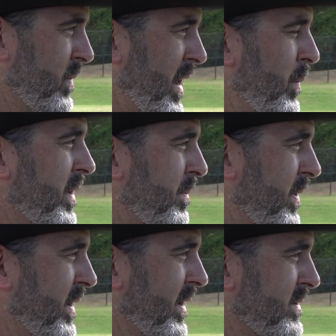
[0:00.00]
how we
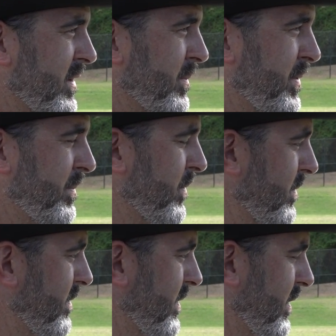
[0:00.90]
compete against other people.
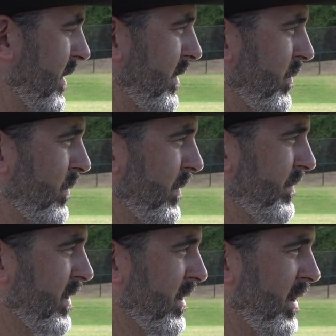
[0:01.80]
You know, I know
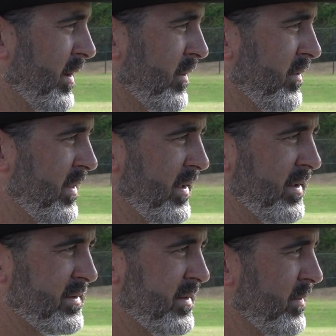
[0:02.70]
we've done a lot of good
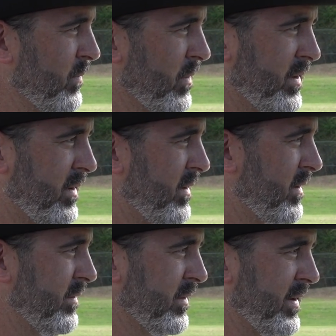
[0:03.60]
things, and they're working
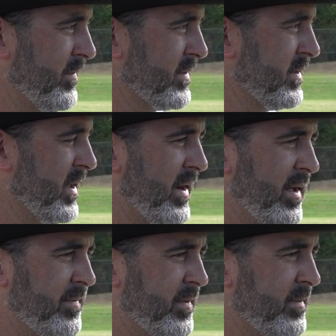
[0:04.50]
hard, and they're giving us a lot of
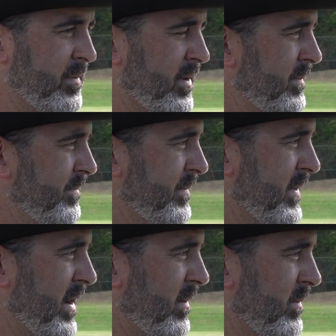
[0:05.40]
effort. But
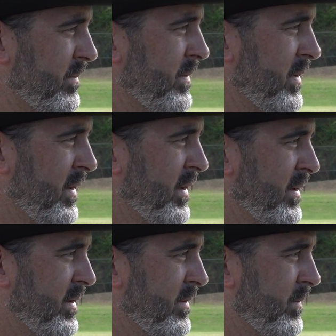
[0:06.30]
now
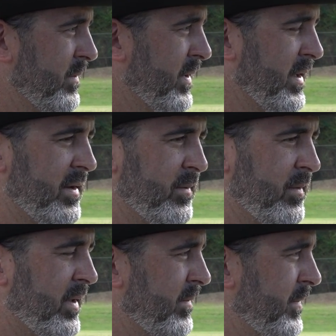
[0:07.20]
we only get
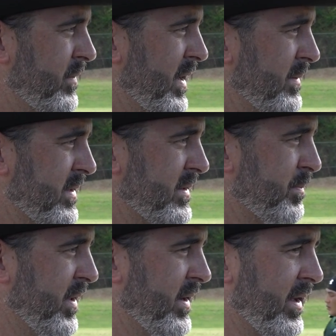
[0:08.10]
a few times to get to
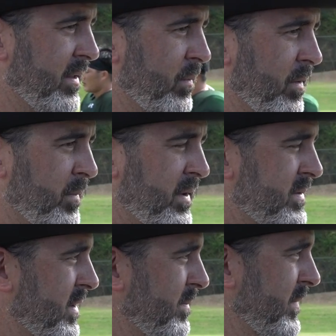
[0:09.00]
play together where it means
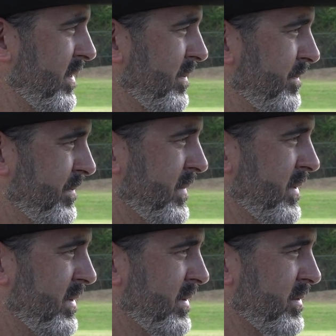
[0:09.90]
something. And
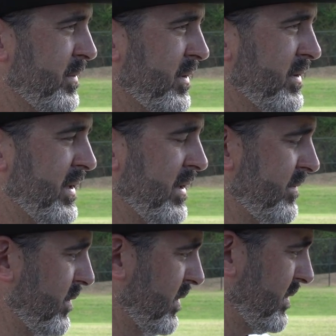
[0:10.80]
this will be a good test for